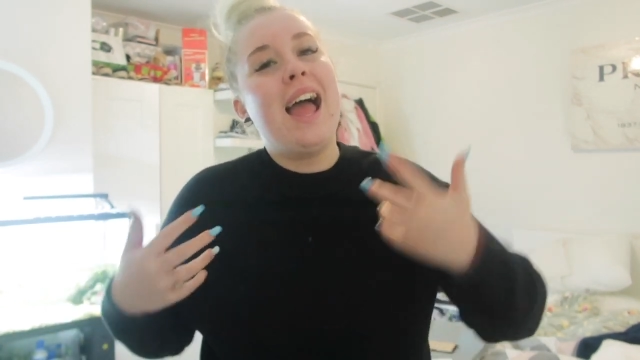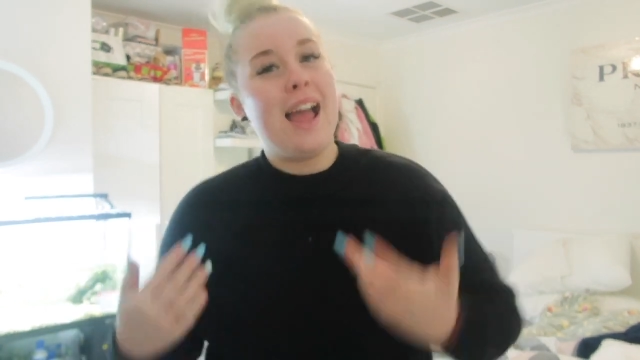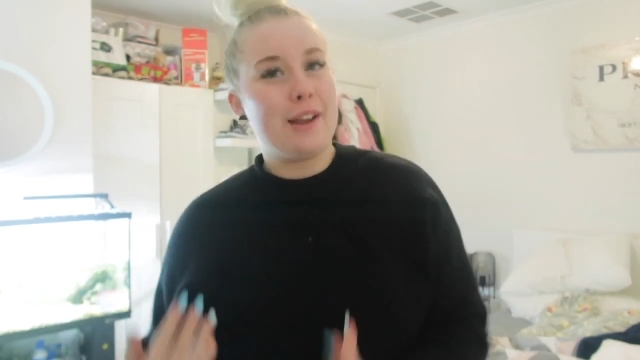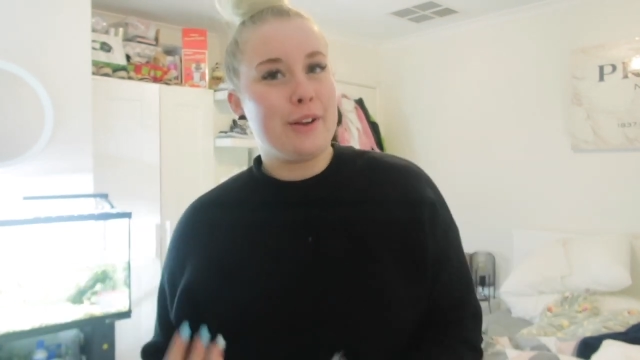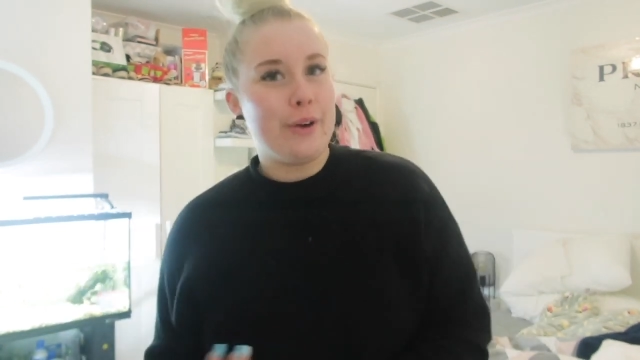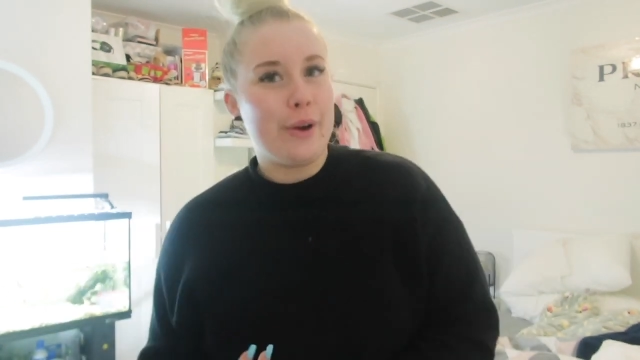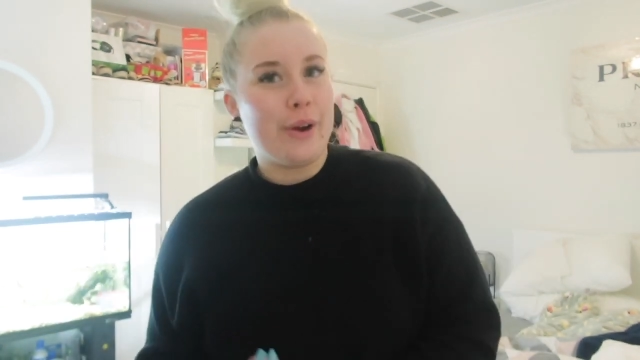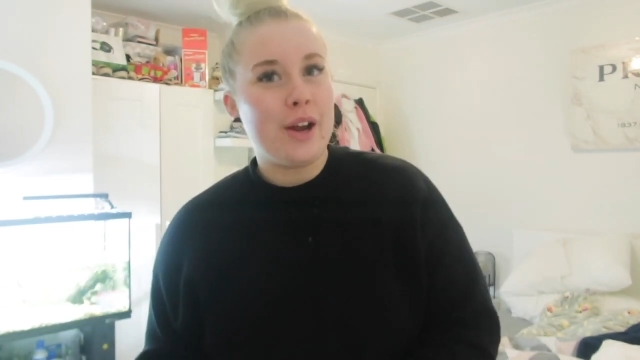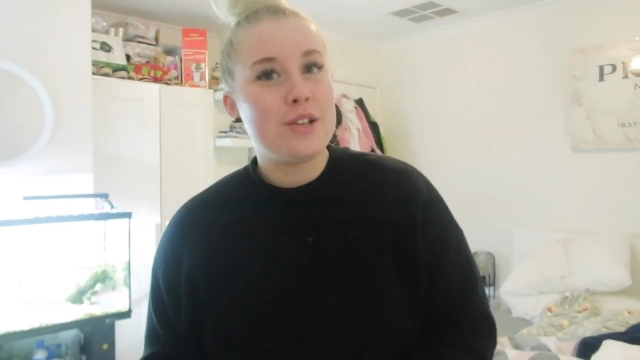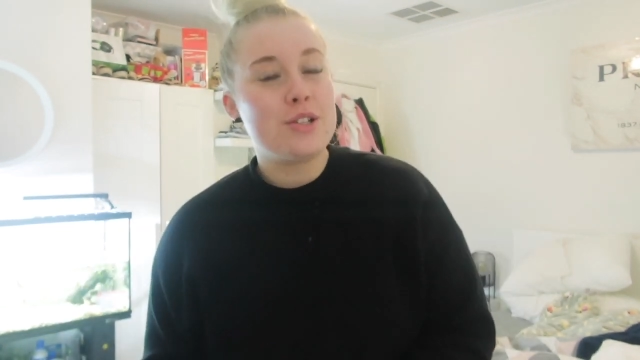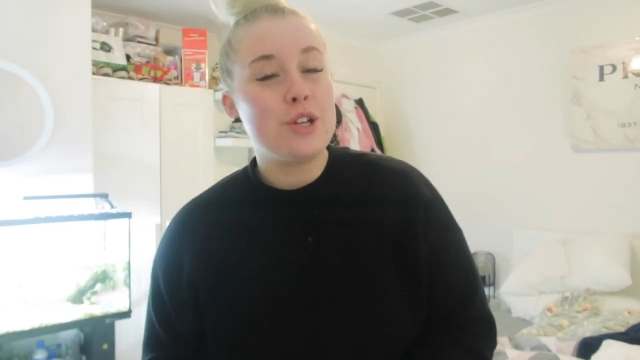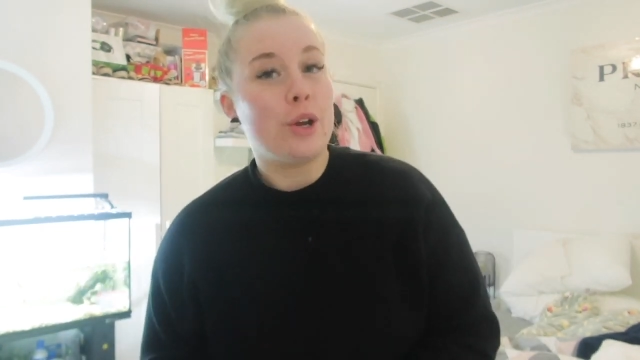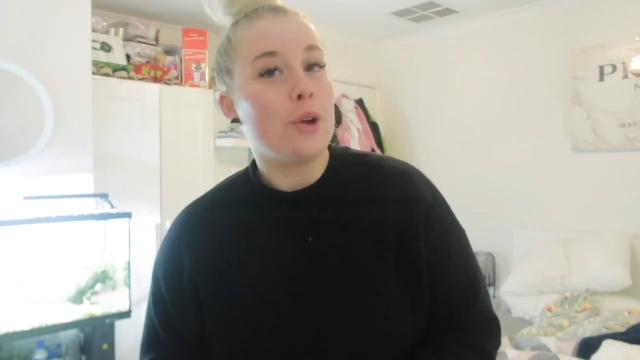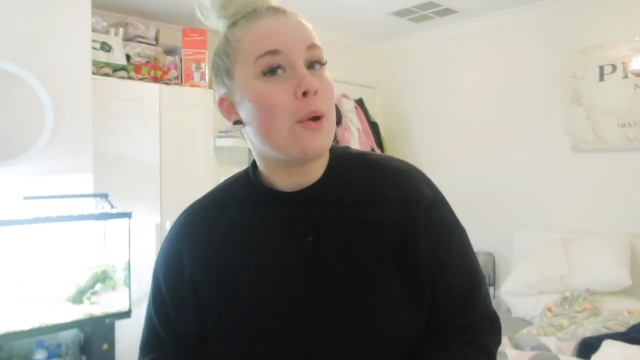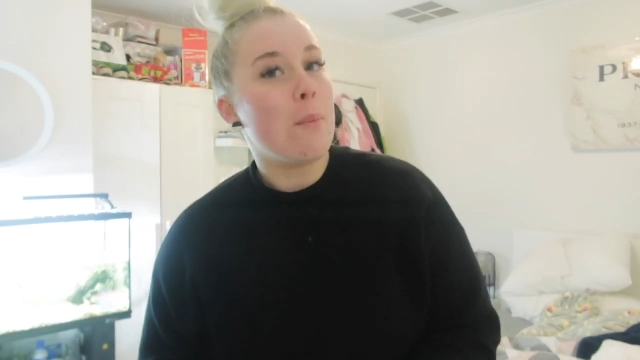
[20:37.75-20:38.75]
and go
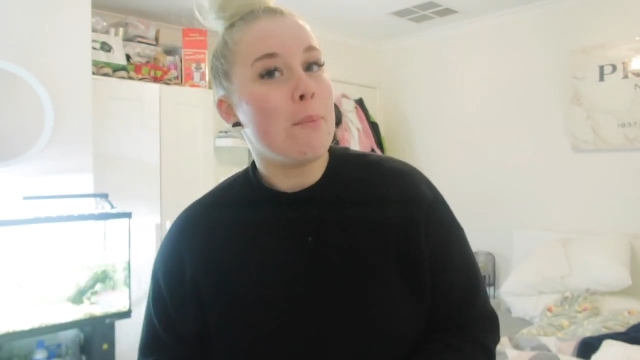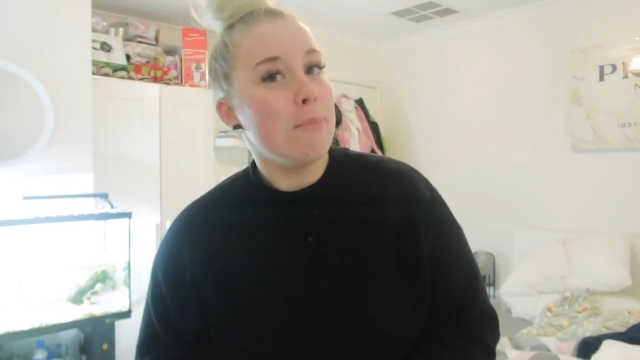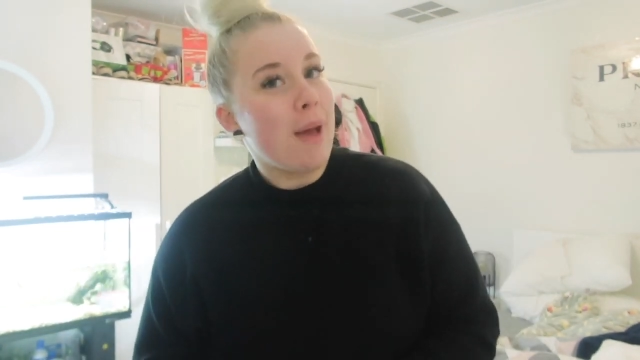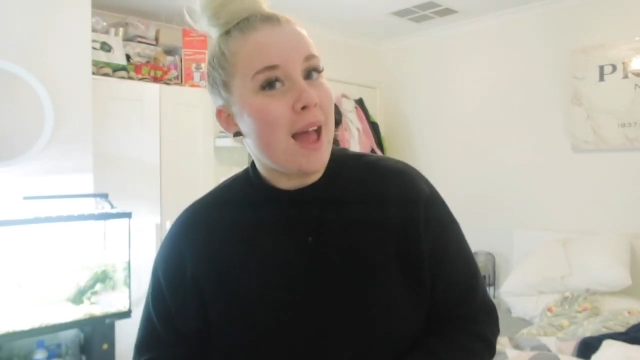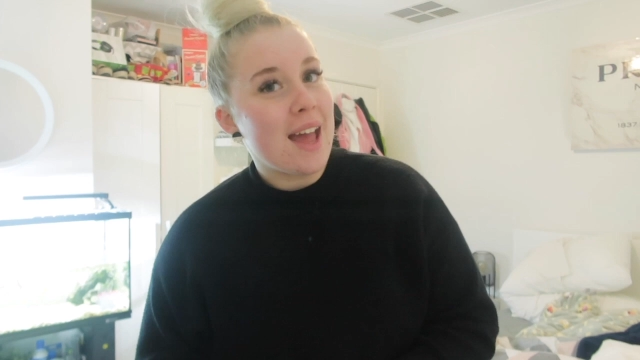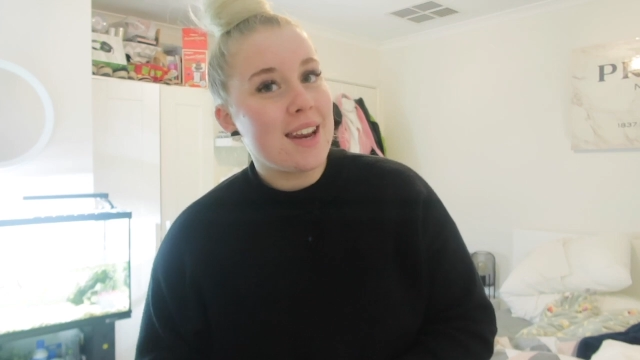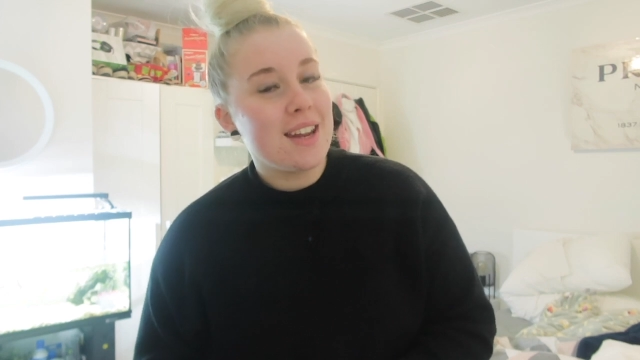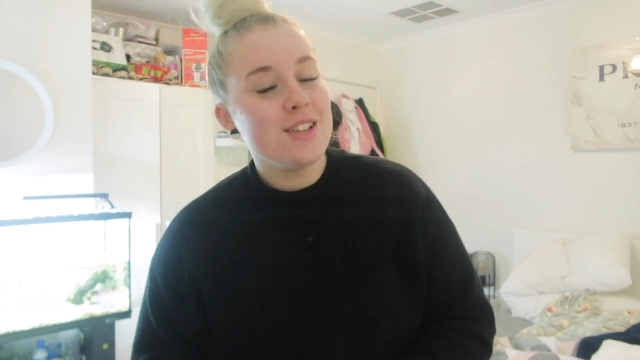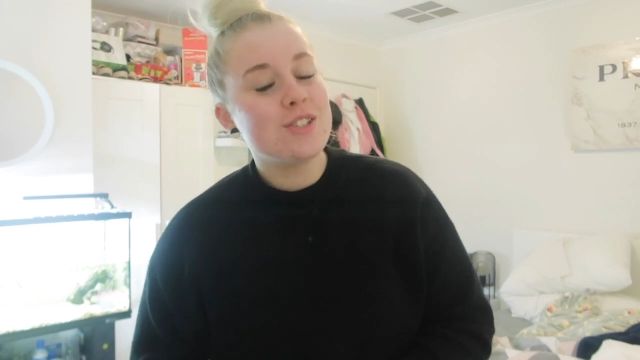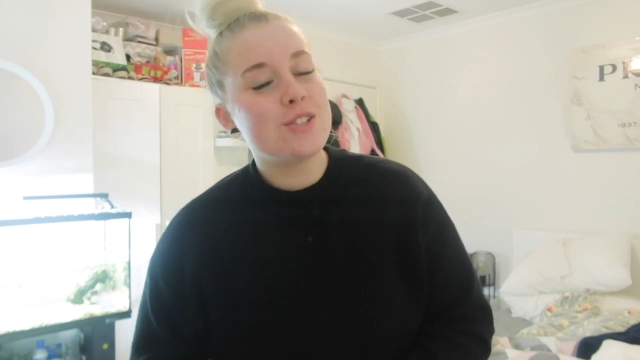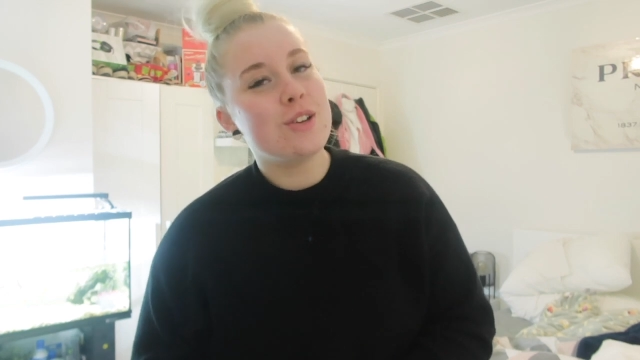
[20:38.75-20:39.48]
to bed.